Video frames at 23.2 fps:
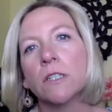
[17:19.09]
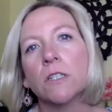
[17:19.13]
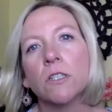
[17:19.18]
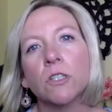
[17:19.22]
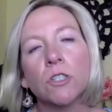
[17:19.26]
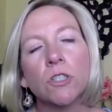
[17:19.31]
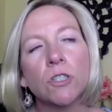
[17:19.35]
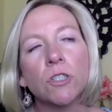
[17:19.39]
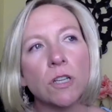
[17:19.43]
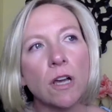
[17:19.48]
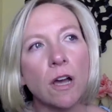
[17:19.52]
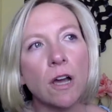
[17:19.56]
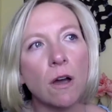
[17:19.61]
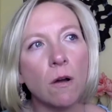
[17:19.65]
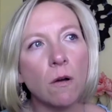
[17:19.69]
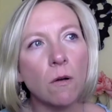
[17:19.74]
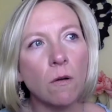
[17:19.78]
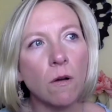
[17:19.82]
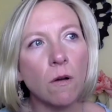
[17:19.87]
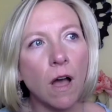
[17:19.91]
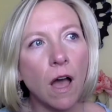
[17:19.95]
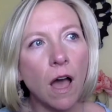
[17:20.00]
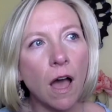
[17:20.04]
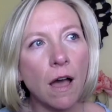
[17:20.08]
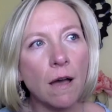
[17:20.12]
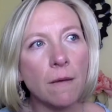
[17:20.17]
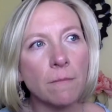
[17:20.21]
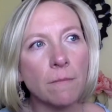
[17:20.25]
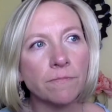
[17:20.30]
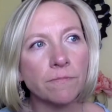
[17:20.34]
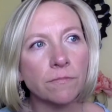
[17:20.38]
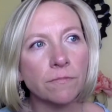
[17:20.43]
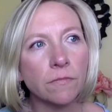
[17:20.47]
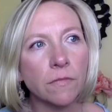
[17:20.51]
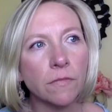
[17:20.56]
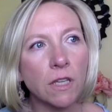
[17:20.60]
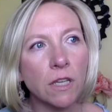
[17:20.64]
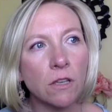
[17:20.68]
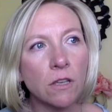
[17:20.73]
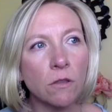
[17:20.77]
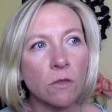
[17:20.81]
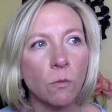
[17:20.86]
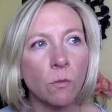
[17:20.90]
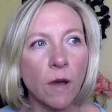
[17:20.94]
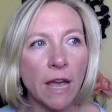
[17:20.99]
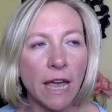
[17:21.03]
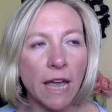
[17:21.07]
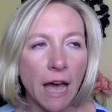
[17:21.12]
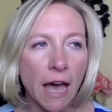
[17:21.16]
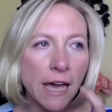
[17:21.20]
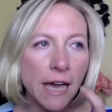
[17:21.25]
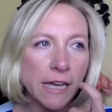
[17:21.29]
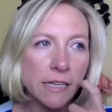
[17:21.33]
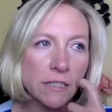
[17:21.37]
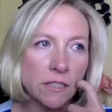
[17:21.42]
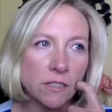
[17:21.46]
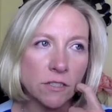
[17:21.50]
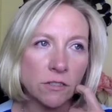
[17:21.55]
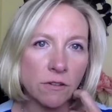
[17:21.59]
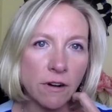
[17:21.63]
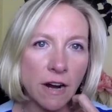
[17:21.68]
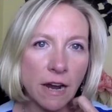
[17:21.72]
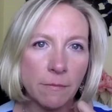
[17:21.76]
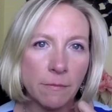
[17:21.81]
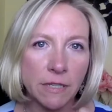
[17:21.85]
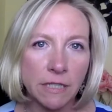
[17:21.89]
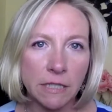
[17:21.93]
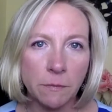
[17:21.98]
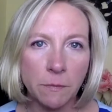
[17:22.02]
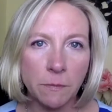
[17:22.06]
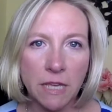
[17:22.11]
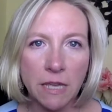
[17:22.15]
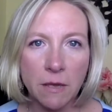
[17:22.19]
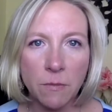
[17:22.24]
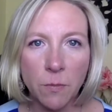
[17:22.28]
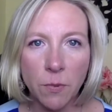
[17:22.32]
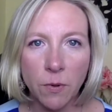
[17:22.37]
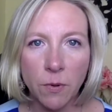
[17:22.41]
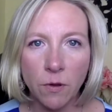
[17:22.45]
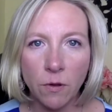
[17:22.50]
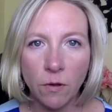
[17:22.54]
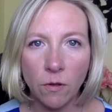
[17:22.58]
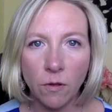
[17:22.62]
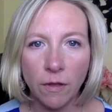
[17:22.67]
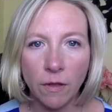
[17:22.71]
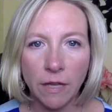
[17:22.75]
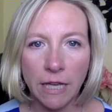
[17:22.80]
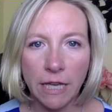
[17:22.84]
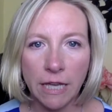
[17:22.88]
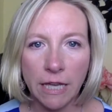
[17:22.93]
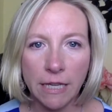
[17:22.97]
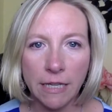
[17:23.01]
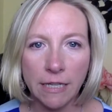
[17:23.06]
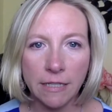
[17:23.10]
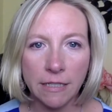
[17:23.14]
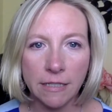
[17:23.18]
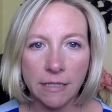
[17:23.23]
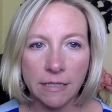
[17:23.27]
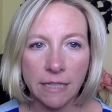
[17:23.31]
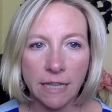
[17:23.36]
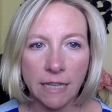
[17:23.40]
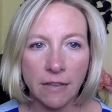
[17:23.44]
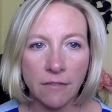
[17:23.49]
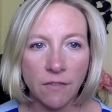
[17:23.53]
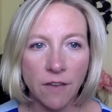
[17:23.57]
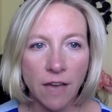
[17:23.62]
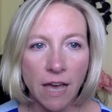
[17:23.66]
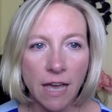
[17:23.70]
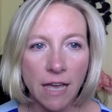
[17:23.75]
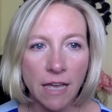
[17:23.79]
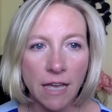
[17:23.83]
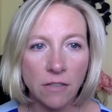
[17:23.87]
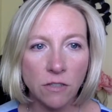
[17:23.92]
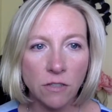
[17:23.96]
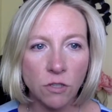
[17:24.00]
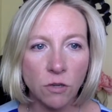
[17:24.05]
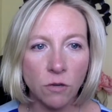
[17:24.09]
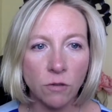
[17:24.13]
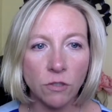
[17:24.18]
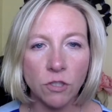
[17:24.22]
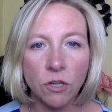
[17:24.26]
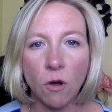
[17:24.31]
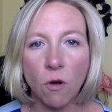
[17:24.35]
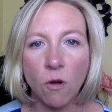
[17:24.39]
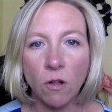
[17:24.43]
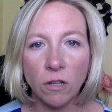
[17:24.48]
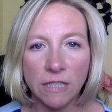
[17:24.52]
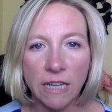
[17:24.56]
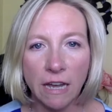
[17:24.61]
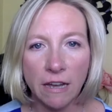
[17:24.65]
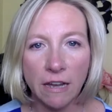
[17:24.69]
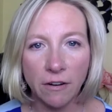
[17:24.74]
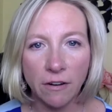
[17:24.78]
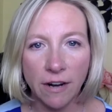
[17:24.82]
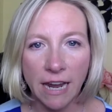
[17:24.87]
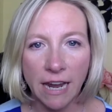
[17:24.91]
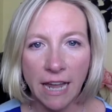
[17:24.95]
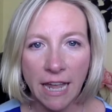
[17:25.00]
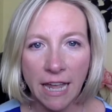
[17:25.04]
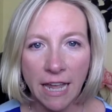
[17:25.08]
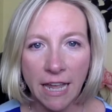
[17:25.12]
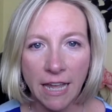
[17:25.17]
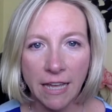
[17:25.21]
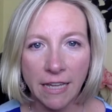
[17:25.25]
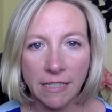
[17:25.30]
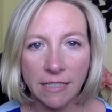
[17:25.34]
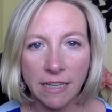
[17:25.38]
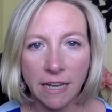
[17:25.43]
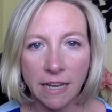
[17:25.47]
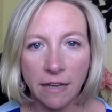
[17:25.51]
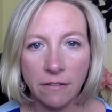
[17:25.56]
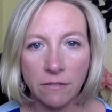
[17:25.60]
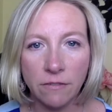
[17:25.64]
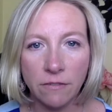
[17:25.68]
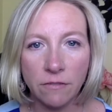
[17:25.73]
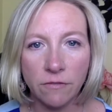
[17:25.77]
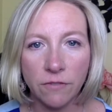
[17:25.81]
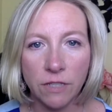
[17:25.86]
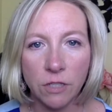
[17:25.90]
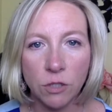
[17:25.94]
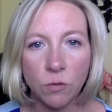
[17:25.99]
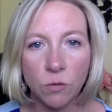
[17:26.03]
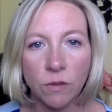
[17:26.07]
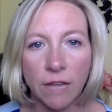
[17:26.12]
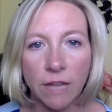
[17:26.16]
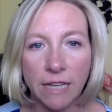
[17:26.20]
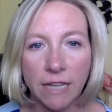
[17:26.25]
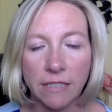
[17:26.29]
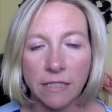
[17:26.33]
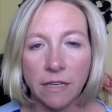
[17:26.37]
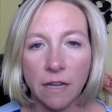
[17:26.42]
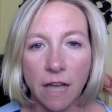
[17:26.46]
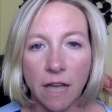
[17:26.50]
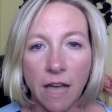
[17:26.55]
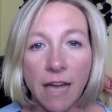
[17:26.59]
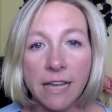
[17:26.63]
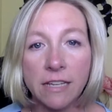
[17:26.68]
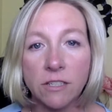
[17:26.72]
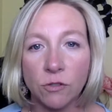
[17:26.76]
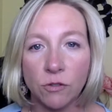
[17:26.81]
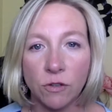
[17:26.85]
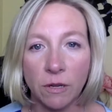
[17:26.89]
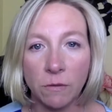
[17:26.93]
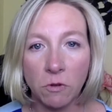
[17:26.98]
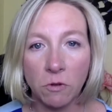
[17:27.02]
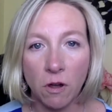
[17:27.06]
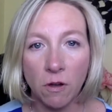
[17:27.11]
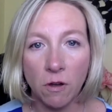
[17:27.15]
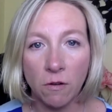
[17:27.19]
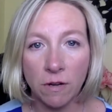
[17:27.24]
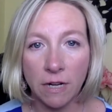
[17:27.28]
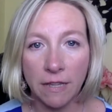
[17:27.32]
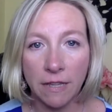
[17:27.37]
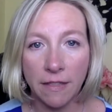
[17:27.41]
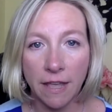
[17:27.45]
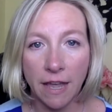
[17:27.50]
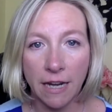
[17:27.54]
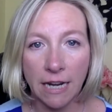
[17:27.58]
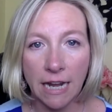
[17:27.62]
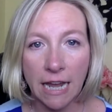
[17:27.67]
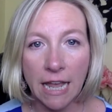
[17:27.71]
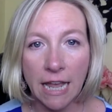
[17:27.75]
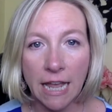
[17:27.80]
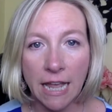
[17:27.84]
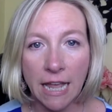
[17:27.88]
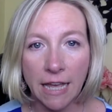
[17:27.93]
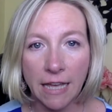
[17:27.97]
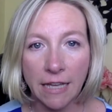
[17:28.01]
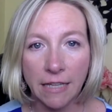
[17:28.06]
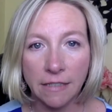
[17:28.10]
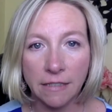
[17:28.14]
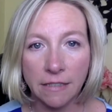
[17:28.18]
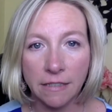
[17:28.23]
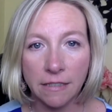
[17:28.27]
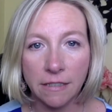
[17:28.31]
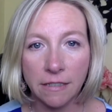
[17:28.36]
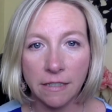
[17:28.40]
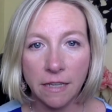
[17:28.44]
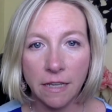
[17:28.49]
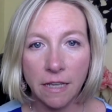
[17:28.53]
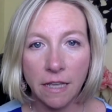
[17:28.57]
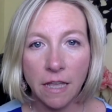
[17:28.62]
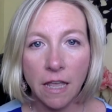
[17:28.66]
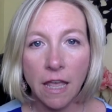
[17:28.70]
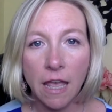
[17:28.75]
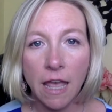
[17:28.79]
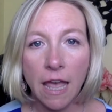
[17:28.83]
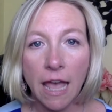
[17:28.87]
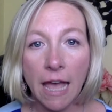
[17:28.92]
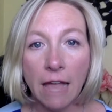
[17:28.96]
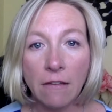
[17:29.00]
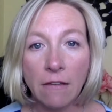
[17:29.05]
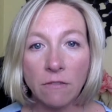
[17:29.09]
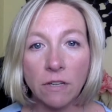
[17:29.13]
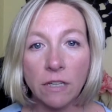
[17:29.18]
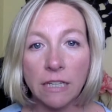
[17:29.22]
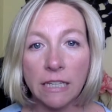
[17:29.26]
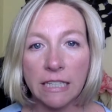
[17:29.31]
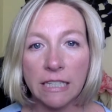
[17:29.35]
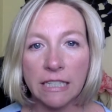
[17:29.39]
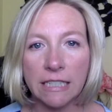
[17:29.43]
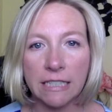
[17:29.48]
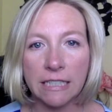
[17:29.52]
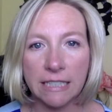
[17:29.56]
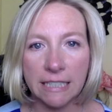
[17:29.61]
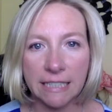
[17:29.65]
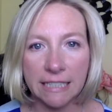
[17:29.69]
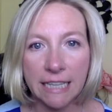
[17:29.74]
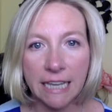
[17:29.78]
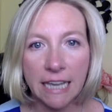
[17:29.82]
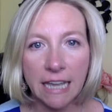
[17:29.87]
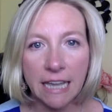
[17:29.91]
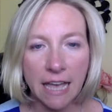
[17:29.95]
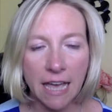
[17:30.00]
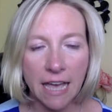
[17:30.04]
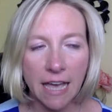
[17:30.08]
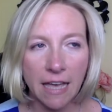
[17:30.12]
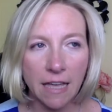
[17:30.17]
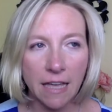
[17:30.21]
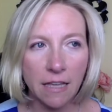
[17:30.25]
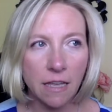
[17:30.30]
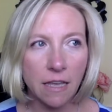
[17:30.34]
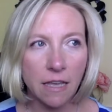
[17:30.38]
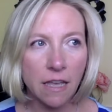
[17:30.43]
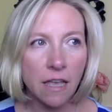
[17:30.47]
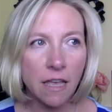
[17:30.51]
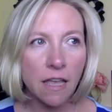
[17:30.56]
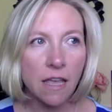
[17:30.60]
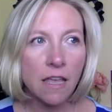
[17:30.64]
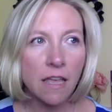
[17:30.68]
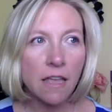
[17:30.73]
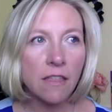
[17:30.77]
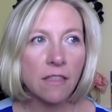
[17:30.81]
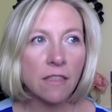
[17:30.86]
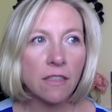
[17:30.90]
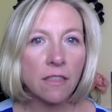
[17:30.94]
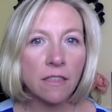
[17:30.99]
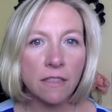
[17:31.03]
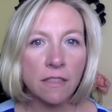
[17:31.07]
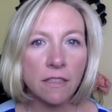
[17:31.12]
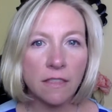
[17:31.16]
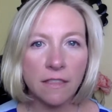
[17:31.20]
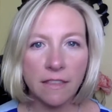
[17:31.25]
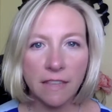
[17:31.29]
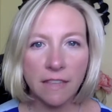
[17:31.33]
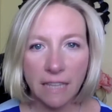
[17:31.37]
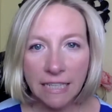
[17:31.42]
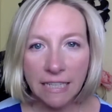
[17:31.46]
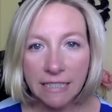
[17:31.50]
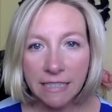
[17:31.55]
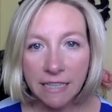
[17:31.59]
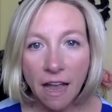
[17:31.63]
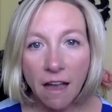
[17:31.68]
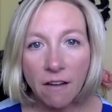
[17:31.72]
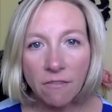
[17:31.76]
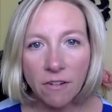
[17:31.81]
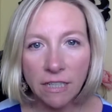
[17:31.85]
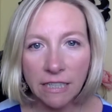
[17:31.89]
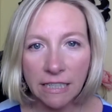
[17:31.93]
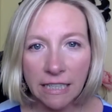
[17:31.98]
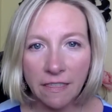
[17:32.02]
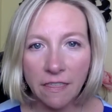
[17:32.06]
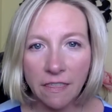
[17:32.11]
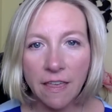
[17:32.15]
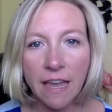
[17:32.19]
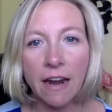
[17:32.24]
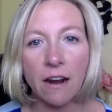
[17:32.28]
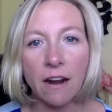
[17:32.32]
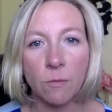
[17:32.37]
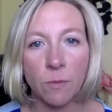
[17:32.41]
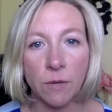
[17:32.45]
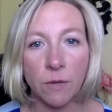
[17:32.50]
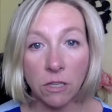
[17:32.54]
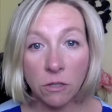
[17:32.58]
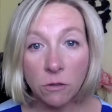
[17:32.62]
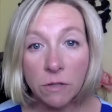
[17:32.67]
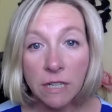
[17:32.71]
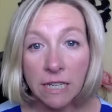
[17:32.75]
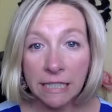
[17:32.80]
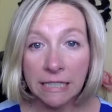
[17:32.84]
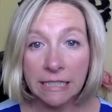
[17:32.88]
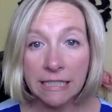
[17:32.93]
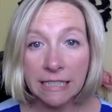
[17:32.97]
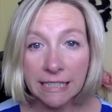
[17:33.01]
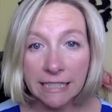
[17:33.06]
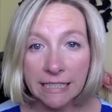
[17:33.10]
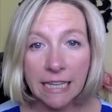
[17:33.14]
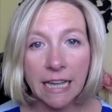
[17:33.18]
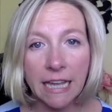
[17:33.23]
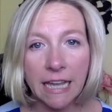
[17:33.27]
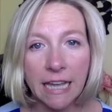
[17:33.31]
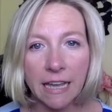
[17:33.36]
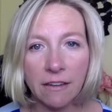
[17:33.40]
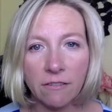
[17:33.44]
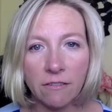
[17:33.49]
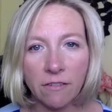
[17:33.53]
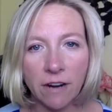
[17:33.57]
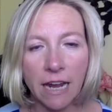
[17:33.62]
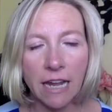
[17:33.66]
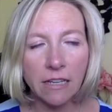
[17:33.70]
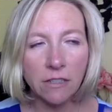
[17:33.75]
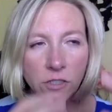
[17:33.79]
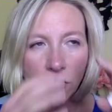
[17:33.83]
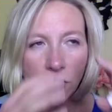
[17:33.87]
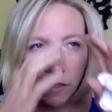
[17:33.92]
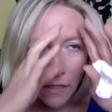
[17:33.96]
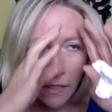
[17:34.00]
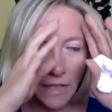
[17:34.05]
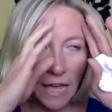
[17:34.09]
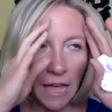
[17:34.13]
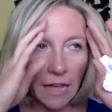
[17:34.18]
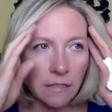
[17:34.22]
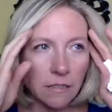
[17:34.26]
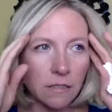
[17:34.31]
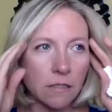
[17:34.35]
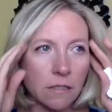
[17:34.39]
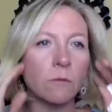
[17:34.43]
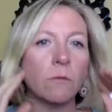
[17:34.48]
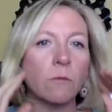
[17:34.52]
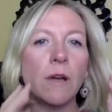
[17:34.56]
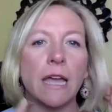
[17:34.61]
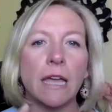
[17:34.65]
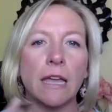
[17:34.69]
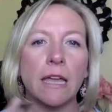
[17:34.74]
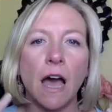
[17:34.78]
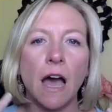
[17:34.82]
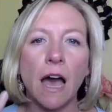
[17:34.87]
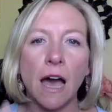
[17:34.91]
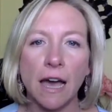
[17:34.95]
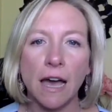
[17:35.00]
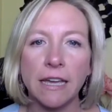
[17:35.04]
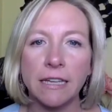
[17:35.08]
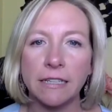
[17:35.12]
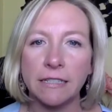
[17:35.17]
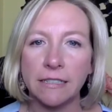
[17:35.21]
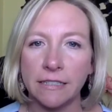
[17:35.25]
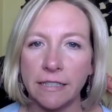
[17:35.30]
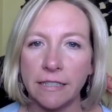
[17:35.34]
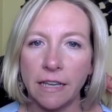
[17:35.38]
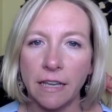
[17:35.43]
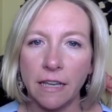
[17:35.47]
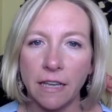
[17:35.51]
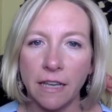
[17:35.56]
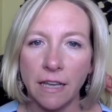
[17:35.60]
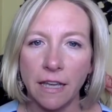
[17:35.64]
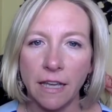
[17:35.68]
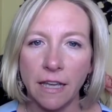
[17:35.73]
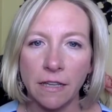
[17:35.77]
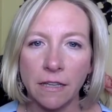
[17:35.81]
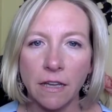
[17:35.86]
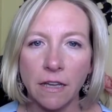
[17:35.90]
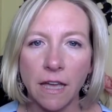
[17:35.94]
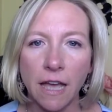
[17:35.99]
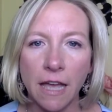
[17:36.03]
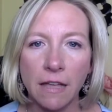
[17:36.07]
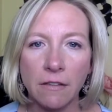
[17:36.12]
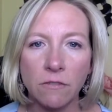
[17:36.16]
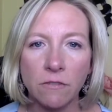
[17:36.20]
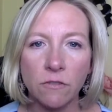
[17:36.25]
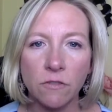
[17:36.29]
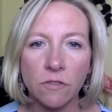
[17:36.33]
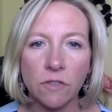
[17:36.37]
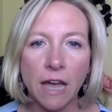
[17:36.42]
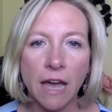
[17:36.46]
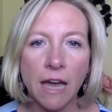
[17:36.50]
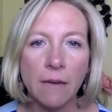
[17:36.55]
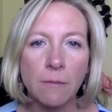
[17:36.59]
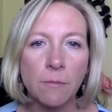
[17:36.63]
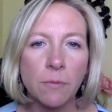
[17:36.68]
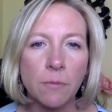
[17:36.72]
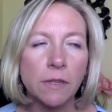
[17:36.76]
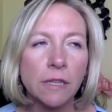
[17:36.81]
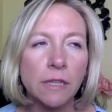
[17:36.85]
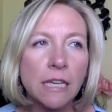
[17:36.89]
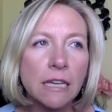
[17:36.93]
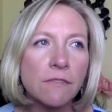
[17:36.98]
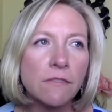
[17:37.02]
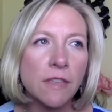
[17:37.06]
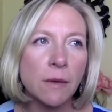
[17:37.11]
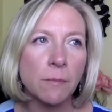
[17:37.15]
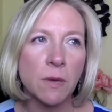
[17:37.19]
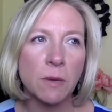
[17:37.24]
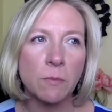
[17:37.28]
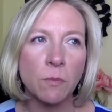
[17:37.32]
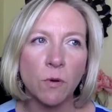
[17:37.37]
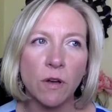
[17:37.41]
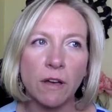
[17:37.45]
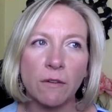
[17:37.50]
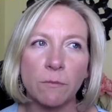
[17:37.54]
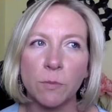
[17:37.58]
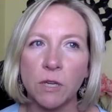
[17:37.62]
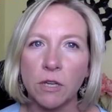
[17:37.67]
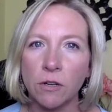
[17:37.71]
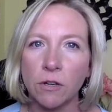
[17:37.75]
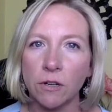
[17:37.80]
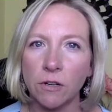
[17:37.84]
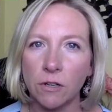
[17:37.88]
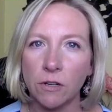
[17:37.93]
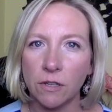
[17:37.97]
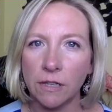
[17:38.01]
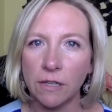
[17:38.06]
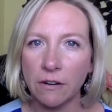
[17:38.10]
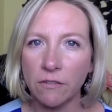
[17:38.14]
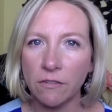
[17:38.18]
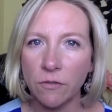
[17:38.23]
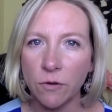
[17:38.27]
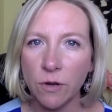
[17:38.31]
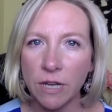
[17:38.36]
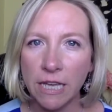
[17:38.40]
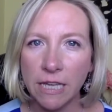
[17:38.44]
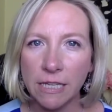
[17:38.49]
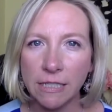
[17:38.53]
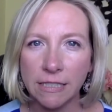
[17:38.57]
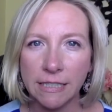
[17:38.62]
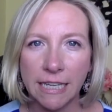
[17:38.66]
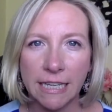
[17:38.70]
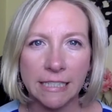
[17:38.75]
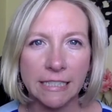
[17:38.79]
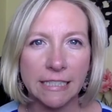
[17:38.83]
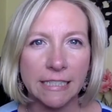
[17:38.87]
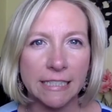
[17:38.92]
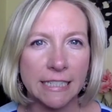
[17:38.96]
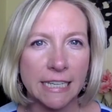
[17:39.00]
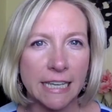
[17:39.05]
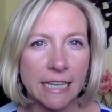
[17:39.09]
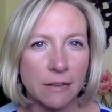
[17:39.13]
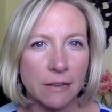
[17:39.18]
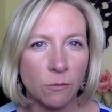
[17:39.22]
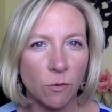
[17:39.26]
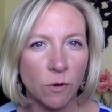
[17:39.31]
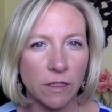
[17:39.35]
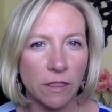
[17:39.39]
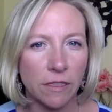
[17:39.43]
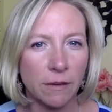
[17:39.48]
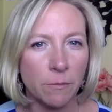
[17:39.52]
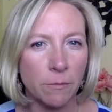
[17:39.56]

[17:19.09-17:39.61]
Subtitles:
So, the way I describe it to people is if I told you to hold out your hand and visualize an ice cream cone in that hand and really see it, it's not really there, but you can see it, right? So that's the way I see. And I believe that people who have pure clairvoyance can see it with